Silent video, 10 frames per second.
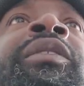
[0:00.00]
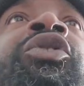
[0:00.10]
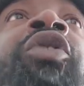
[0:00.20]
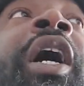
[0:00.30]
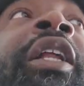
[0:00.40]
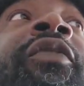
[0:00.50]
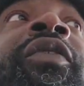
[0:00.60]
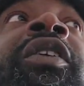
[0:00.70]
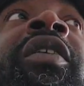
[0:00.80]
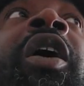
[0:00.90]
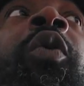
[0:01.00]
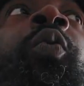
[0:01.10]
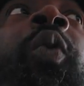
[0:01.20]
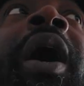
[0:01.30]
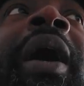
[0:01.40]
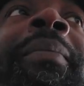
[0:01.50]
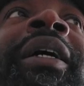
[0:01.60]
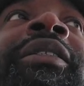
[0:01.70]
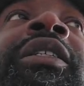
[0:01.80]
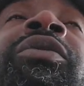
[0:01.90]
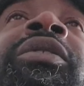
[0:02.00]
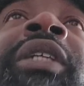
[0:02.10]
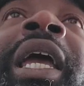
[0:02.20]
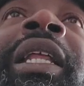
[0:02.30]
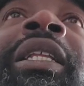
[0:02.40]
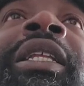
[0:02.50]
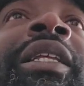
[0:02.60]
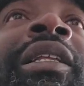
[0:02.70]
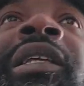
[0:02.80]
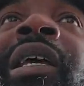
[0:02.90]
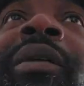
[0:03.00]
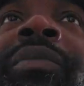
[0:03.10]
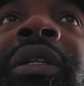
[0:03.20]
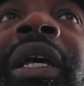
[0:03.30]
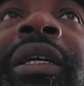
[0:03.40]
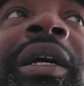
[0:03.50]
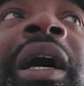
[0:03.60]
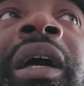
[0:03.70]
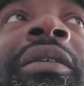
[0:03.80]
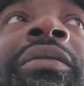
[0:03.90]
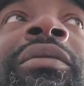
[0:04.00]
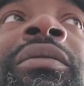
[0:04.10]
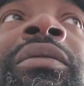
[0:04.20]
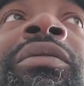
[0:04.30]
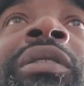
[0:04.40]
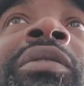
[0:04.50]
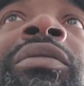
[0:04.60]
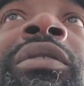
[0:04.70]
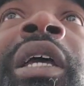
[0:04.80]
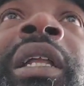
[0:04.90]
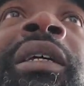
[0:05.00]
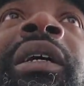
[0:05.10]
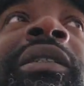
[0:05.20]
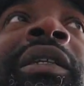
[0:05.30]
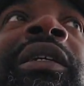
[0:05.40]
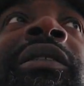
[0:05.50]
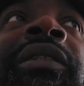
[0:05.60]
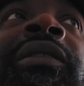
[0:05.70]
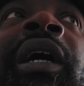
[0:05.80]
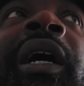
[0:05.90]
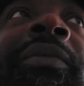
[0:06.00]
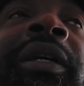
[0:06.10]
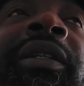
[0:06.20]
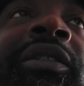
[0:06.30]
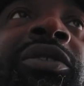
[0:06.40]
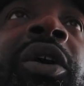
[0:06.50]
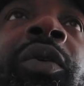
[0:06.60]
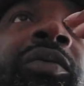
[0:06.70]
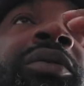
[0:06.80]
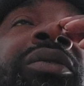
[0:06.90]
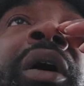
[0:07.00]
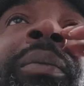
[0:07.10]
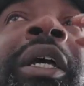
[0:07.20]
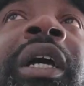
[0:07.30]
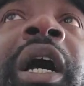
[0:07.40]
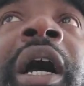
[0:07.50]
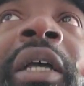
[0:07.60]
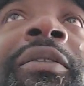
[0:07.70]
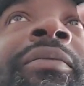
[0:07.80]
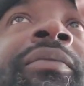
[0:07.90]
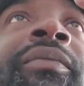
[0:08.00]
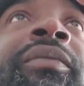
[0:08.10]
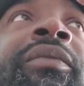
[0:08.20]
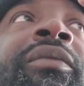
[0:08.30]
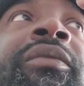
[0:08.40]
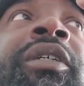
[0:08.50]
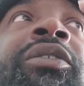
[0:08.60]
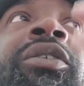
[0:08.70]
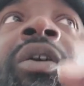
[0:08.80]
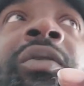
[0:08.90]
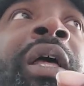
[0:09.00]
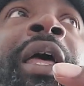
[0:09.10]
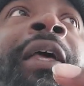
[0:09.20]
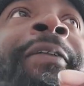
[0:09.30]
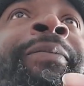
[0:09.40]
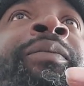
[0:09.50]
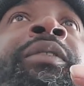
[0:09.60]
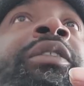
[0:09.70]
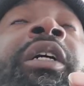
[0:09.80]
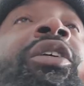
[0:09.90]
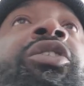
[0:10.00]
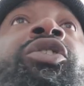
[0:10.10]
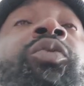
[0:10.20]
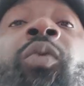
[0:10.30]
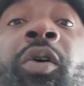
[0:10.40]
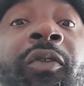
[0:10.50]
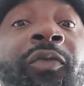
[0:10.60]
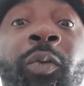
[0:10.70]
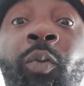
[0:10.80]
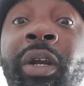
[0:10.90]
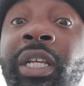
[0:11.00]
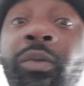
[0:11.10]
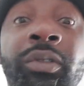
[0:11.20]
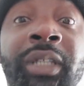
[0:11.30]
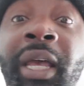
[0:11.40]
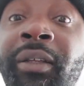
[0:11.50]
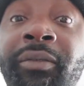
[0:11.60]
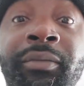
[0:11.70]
Trying to figure out, why am I still standing? And it hit me like, Khan, you still standing because it ain't your time yet. Let's go. So I'm like, all right, let's go. So I could have sworn from where he was at,